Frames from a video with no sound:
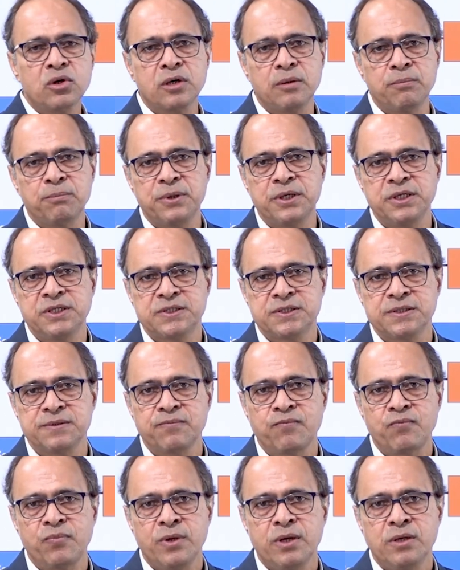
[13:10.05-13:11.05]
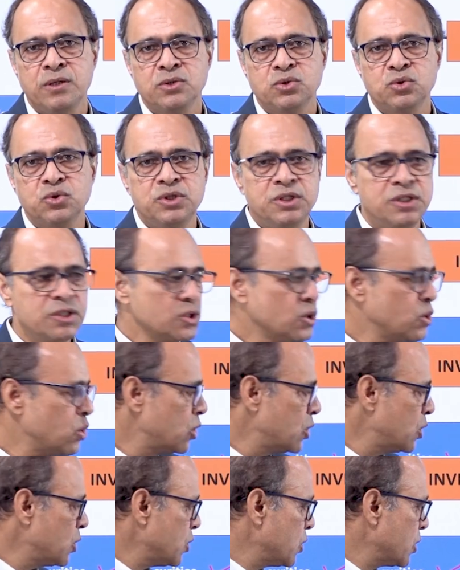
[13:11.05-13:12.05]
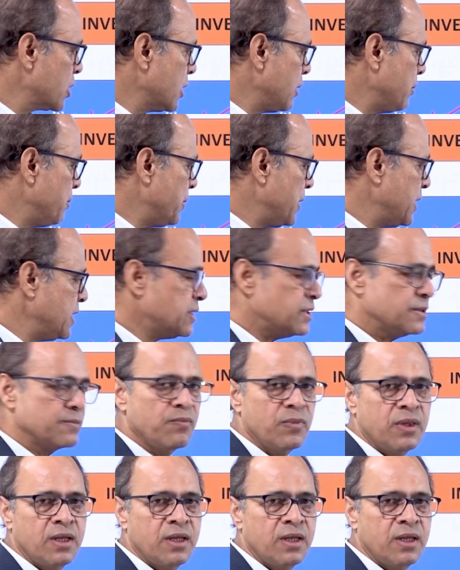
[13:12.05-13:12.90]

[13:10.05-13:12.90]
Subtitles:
companies. So these gold loan companies,